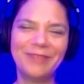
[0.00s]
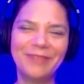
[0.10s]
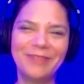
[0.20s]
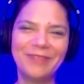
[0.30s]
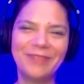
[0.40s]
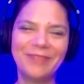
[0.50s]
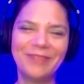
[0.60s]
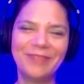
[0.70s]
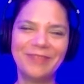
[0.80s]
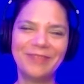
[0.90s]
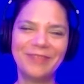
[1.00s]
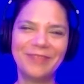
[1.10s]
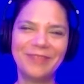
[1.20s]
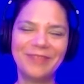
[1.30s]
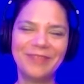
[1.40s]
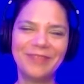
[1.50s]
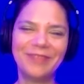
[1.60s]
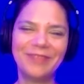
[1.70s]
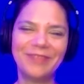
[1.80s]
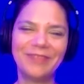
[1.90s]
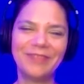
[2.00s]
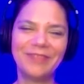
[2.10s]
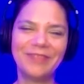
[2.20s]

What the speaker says: (not speaking)